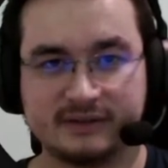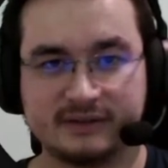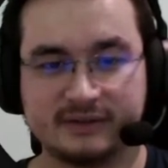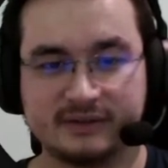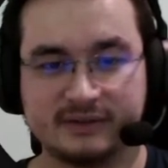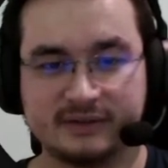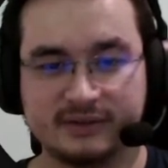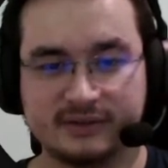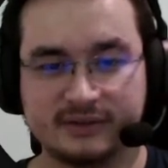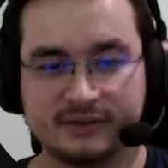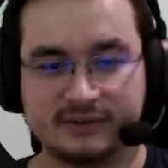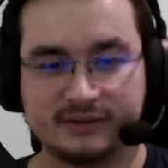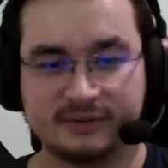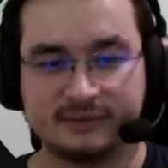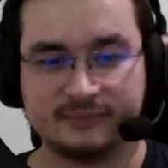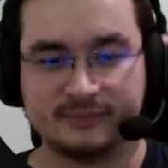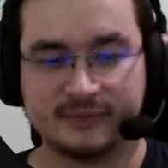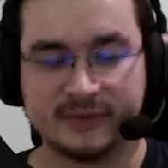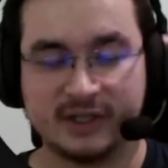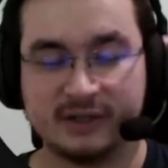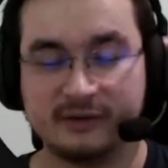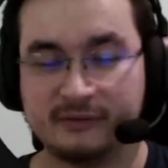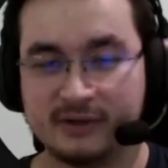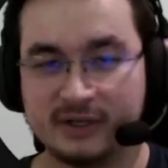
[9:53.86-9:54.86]

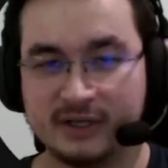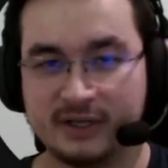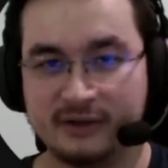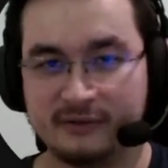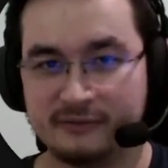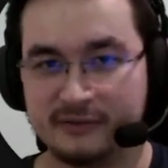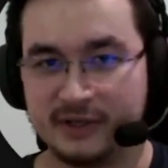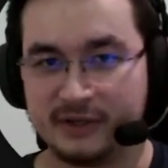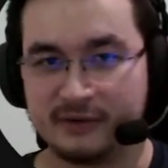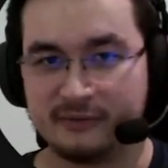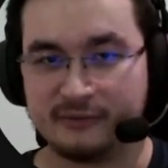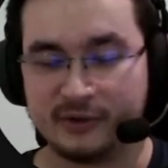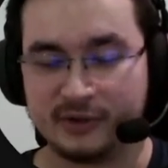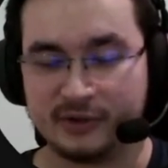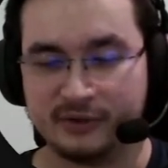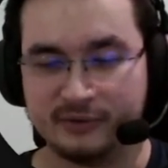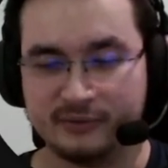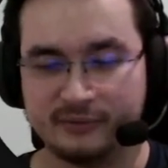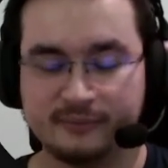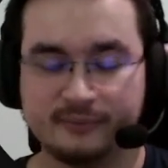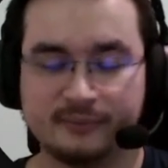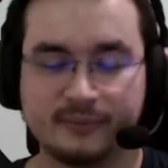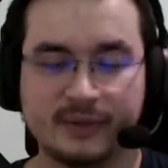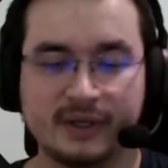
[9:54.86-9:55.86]
the heavy lifting for
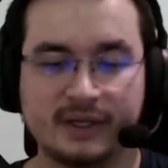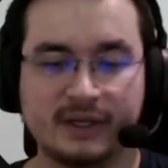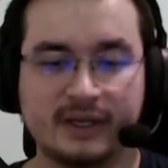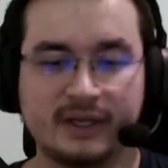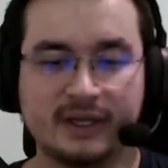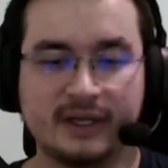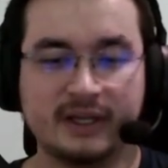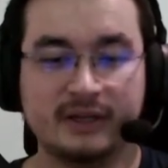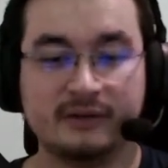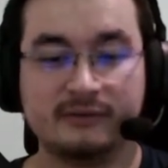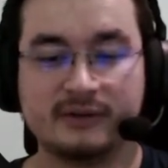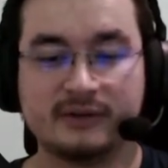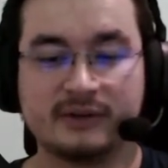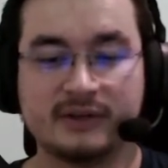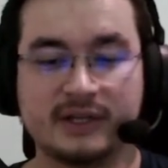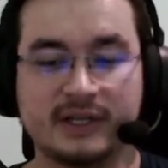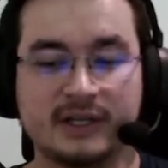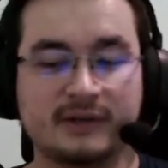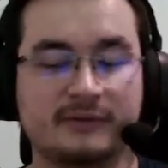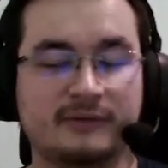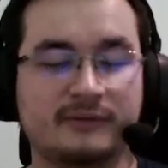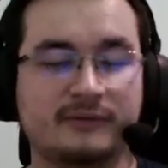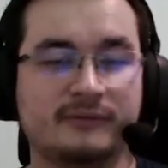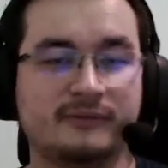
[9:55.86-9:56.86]
you. Even
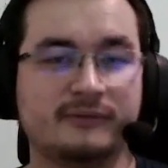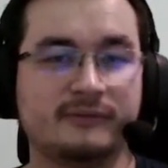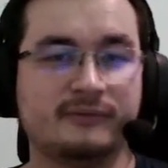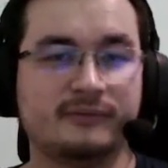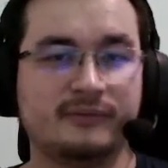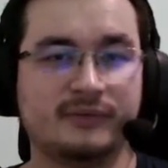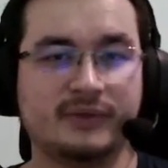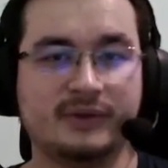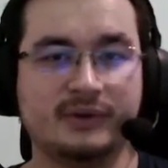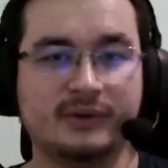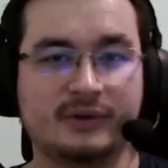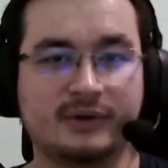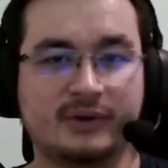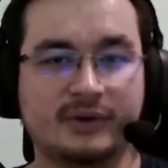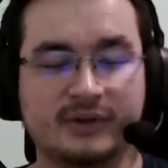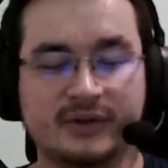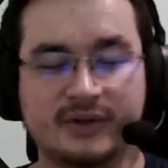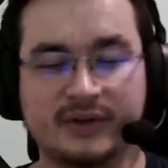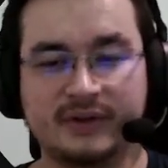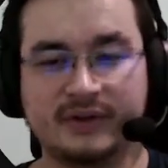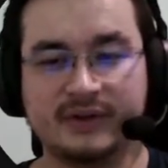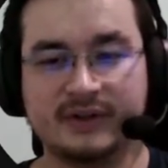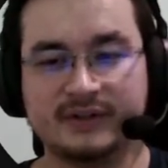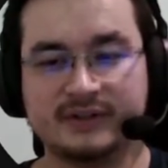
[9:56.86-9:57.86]
if the
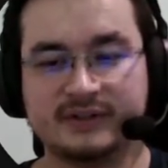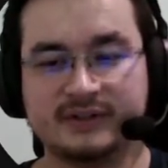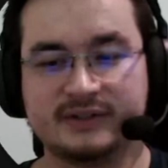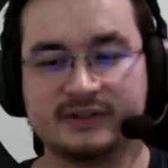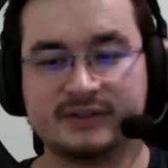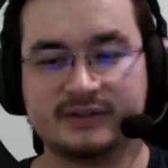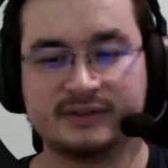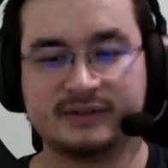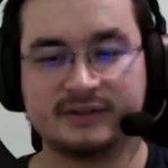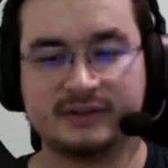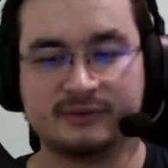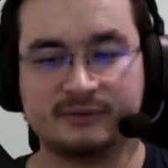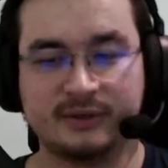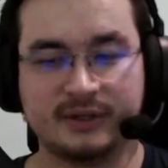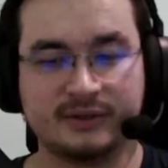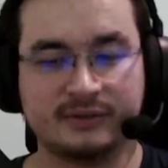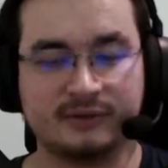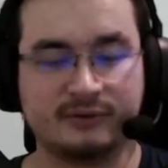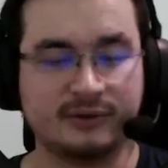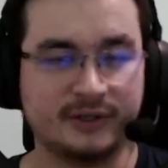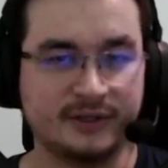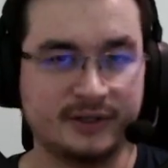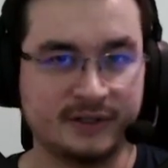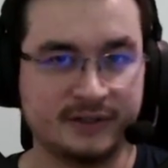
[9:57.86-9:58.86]
content is
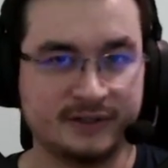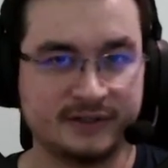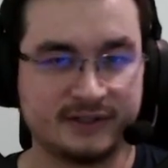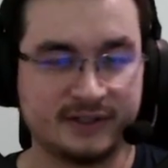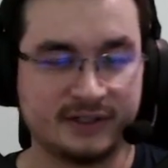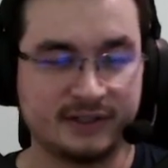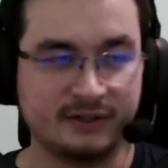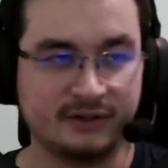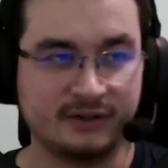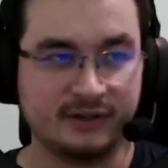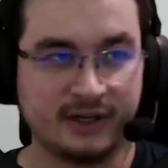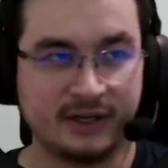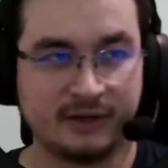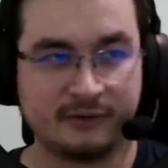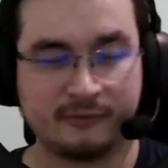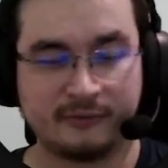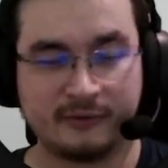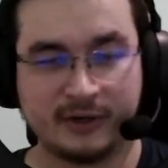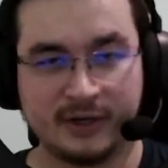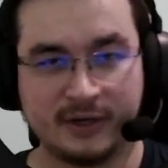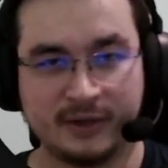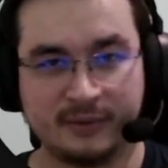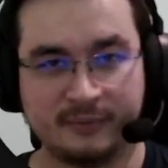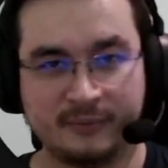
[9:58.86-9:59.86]
rendered inside an
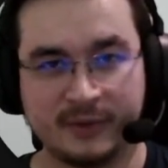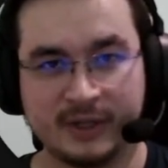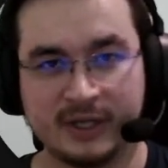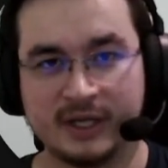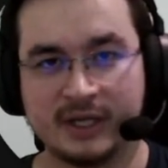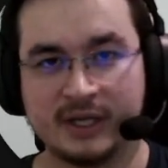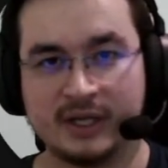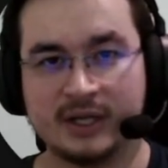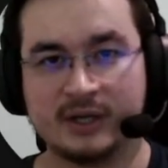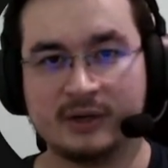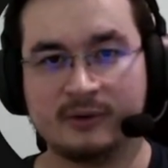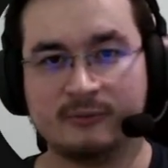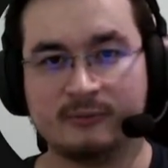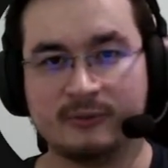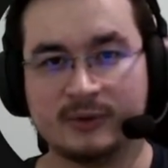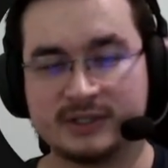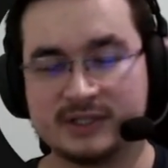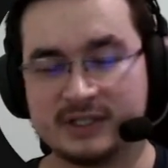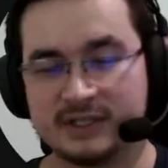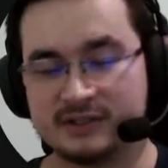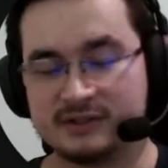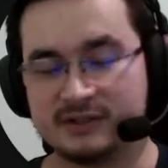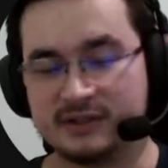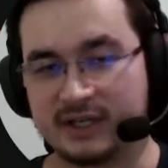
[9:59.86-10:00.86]
iframe,
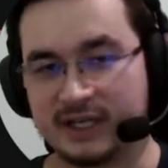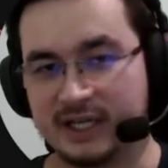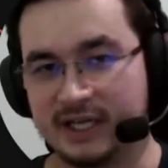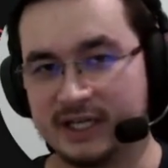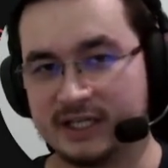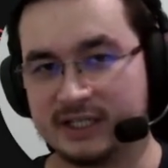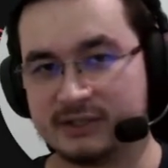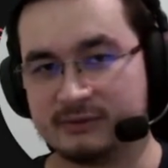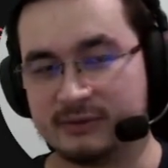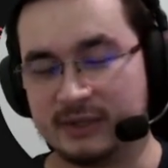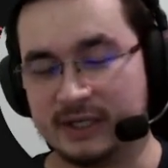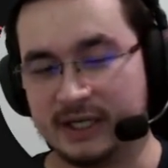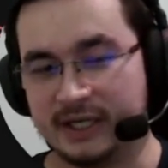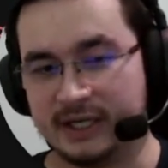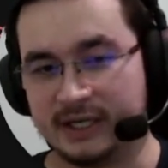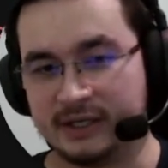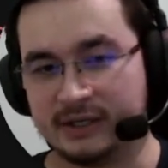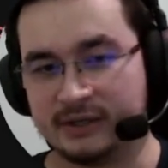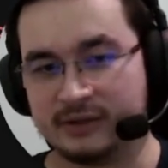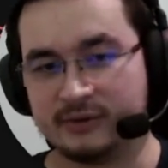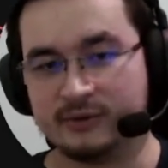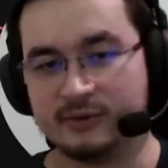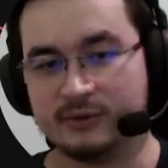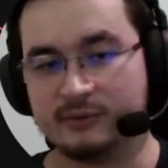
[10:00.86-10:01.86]
which is the case
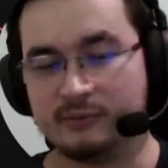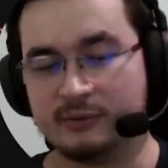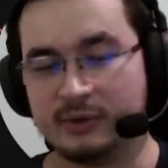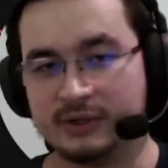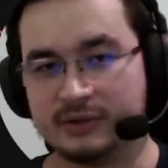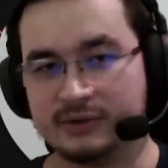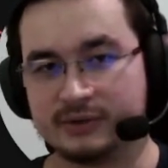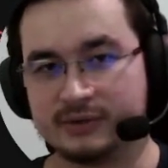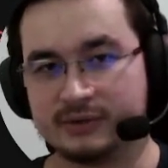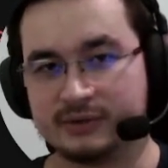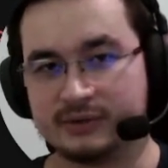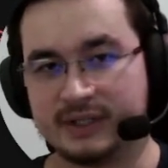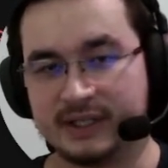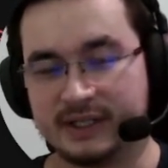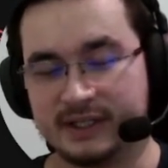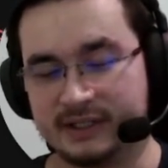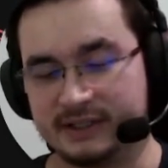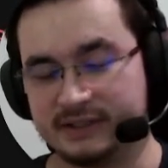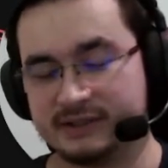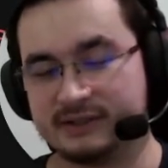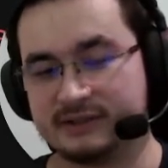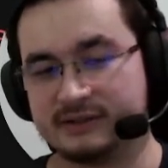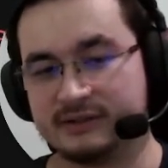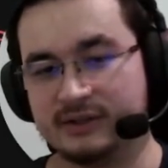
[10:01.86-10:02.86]
when you want to
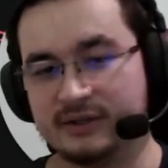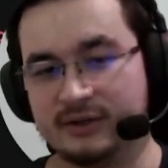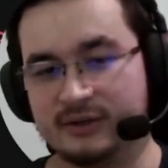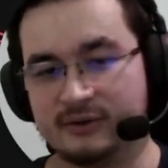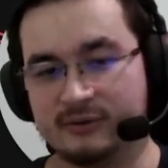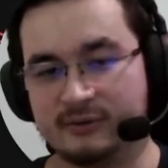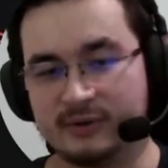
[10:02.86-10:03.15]
test a